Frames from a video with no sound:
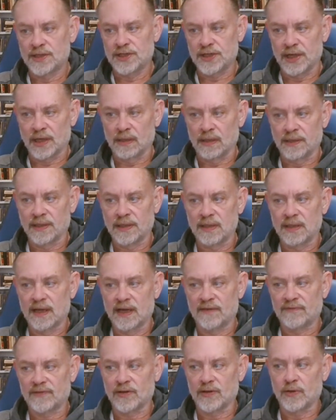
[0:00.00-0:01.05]

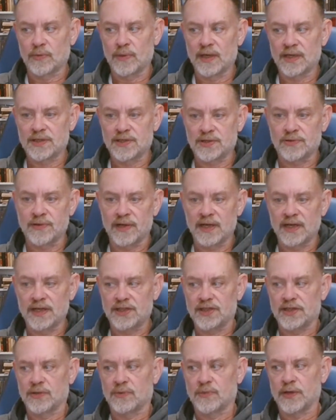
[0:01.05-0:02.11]
Sheldon, after the
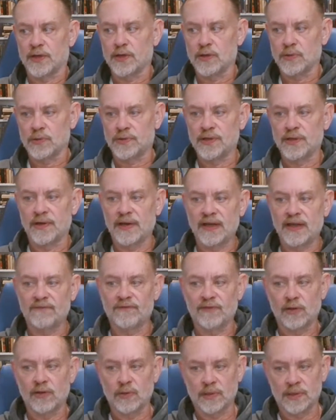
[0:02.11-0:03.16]
Restoration, renewed their
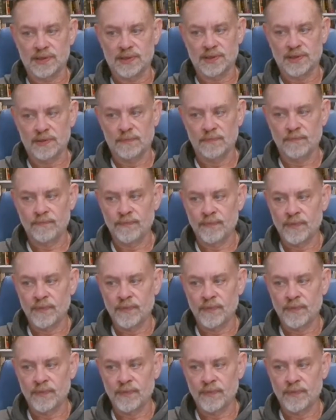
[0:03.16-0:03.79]
influence.